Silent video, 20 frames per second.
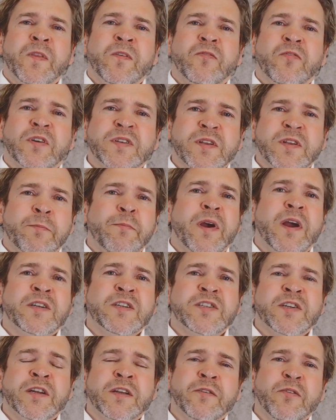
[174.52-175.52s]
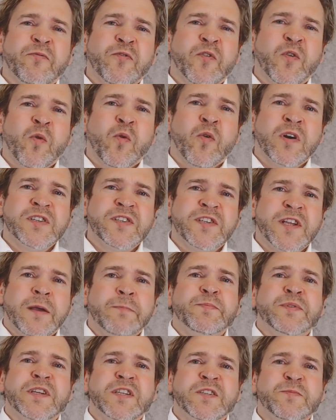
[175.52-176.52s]
So as I mentioned, of course,
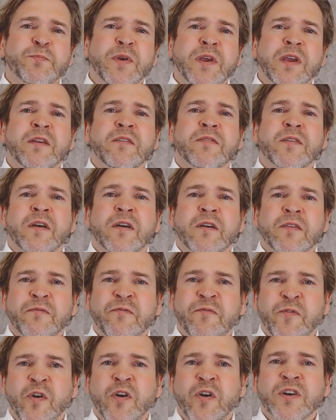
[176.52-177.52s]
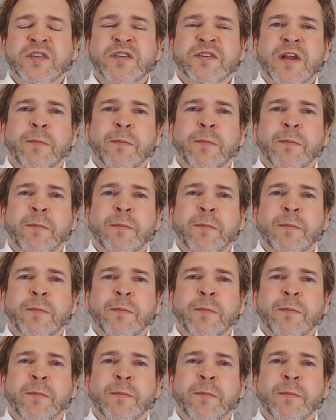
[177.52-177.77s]
sepsis being the first